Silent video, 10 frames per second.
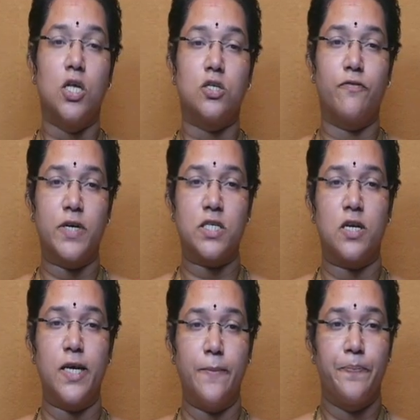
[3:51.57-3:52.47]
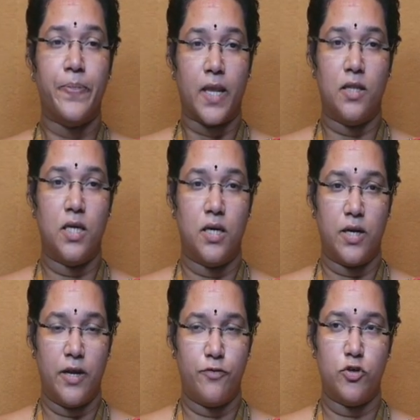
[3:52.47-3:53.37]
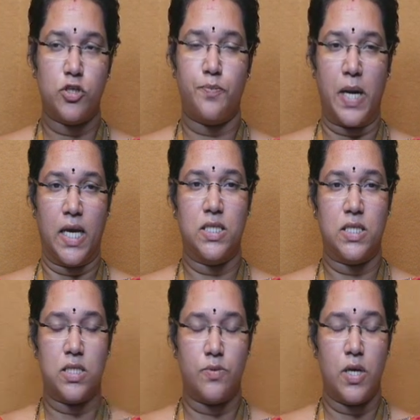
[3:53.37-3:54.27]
So firstly, the reinforced planks